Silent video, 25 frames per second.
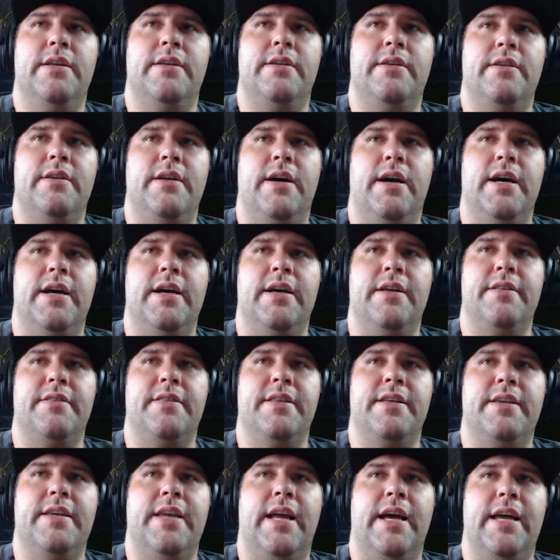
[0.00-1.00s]

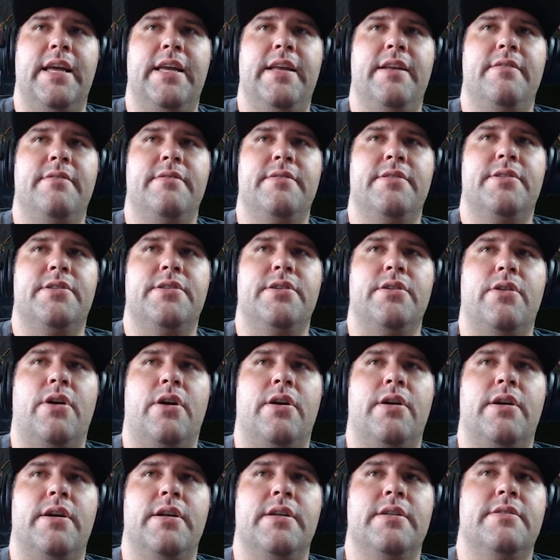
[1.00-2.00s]
The Knight
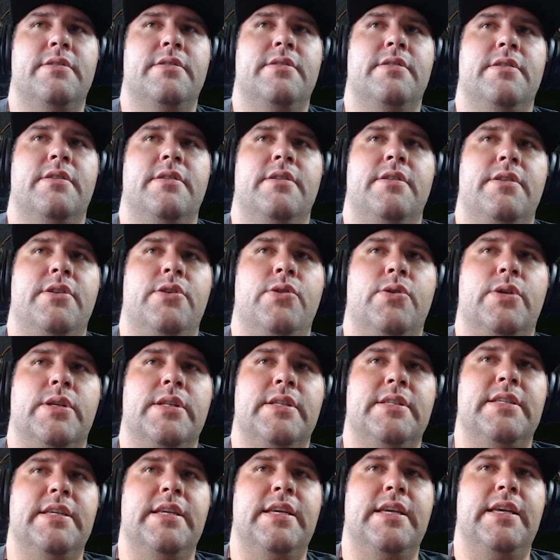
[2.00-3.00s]
Solaris, you can
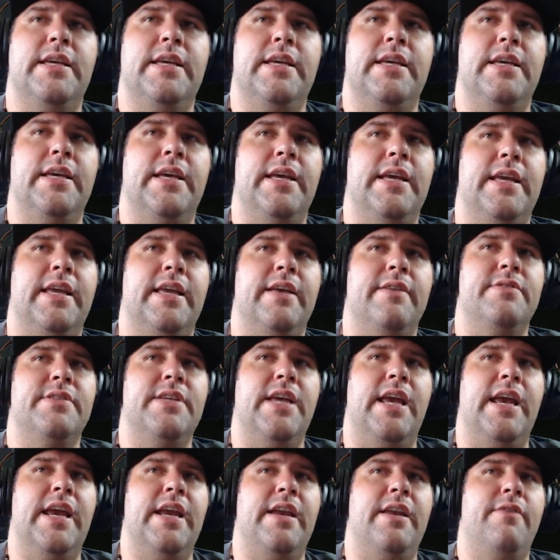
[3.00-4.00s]
see it gives
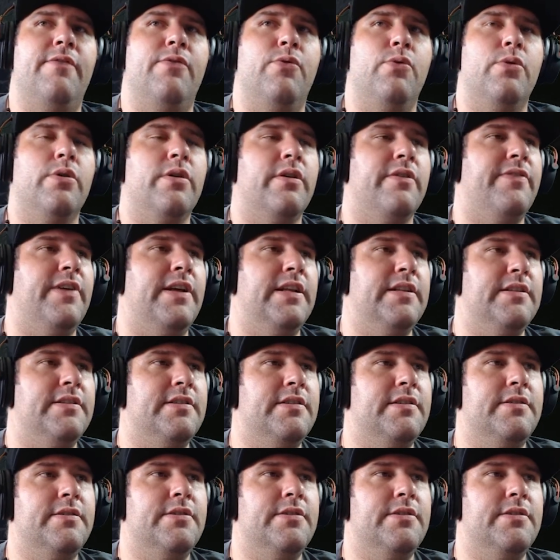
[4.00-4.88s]
84 defense.